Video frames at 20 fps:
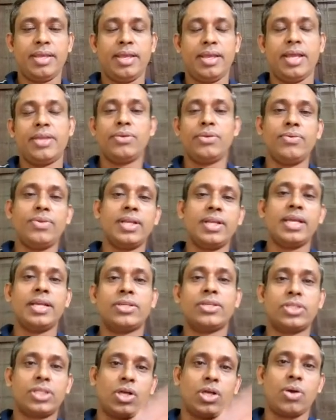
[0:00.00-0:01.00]
And you will get
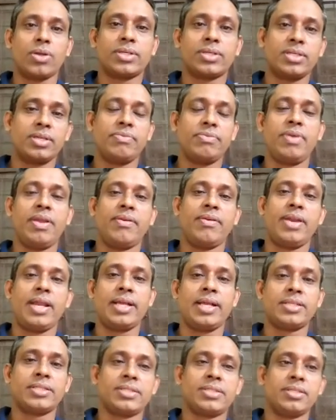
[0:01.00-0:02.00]
shorter
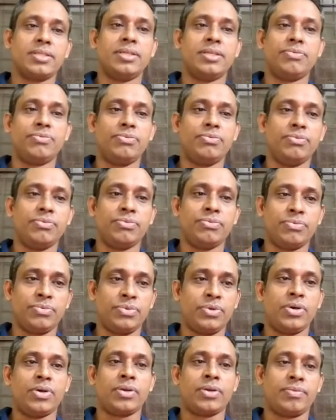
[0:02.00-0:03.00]
wavelengths
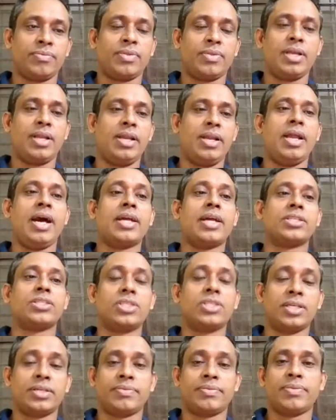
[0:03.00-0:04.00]
for
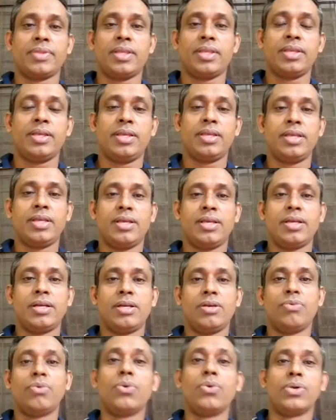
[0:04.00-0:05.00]
larger
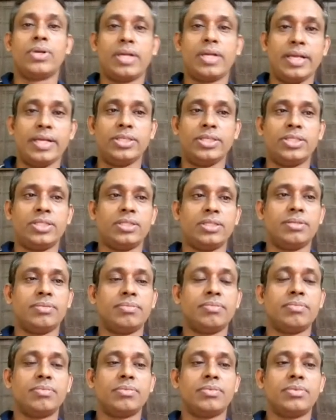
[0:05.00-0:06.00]
voltage.
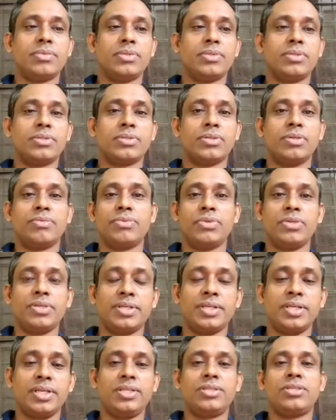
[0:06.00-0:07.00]
So if you
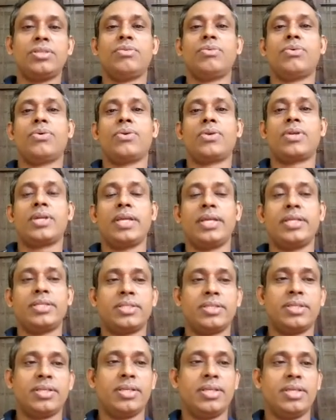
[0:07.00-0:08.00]
increase the voltage,
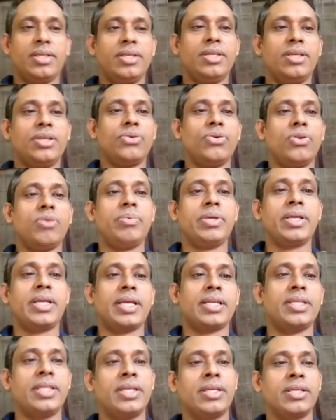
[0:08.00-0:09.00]
you will be
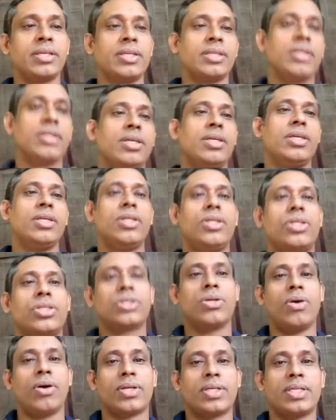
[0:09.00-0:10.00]
getting
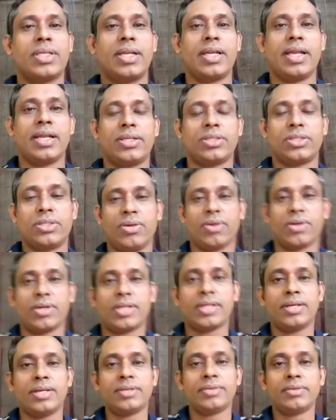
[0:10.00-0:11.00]
shorter and
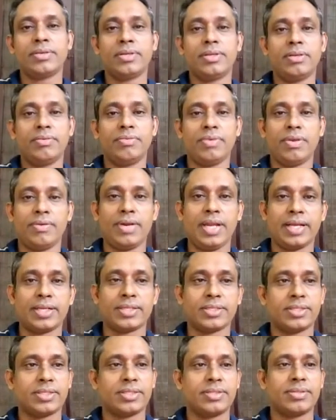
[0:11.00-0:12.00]
shorter
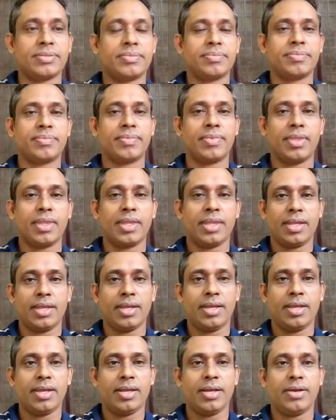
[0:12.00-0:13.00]
wavelengths.
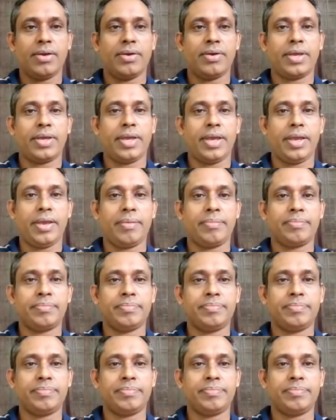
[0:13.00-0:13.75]
Okay.